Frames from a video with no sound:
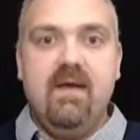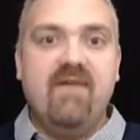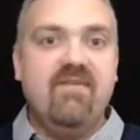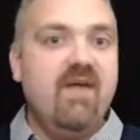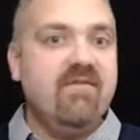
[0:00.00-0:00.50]

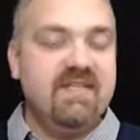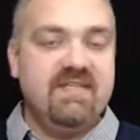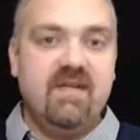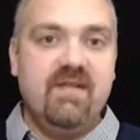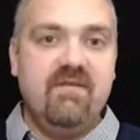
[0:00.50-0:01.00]
I've covered this
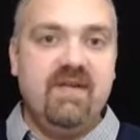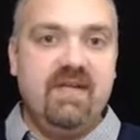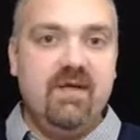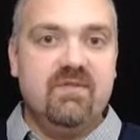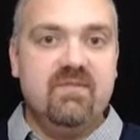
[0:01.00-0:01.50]
in other
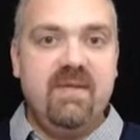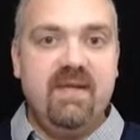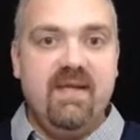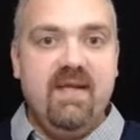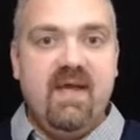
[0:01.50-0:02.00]
videos, but
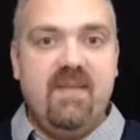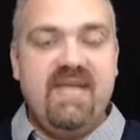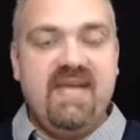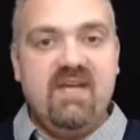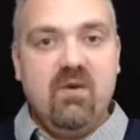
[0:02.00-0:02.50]
I'm
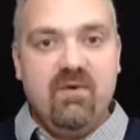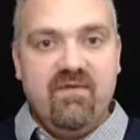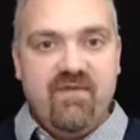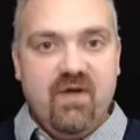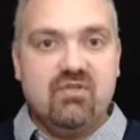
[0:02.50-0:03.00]
taking a real
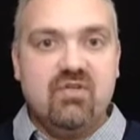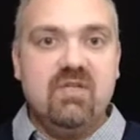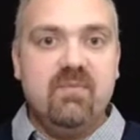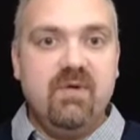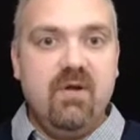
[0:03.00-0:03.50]
functional
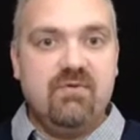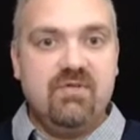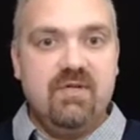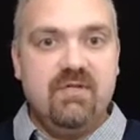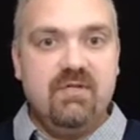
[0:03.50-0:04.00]
approach, so